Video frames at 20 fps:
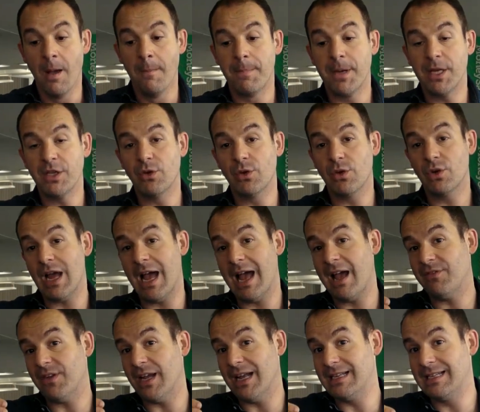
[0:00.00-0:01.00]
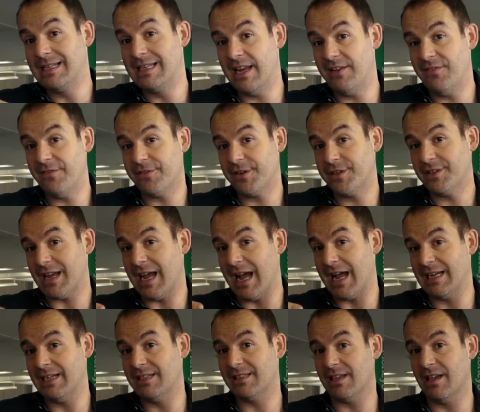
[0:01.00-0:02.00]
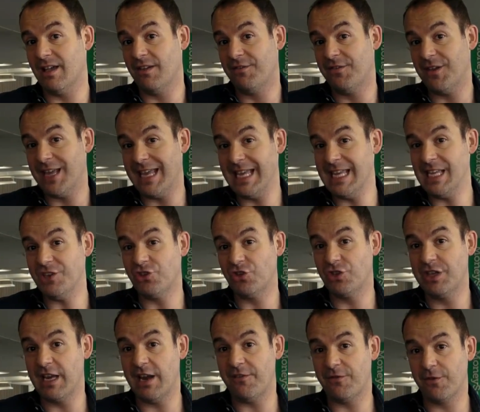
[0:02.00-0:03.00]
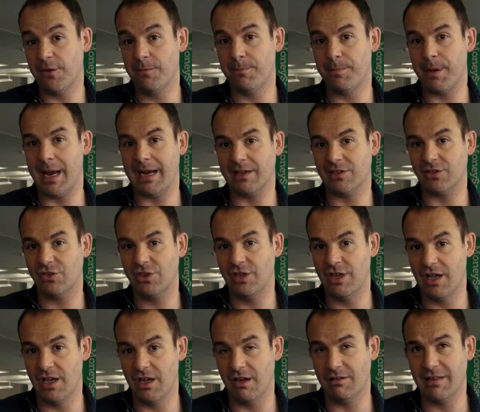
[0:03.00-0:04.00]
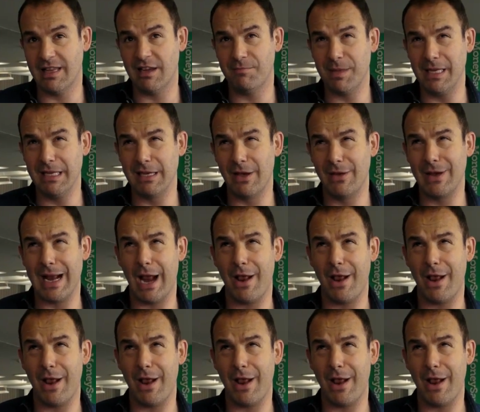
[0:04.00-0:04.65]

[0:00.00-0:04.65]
But you could have a different ISA for each different past year, and they've been going,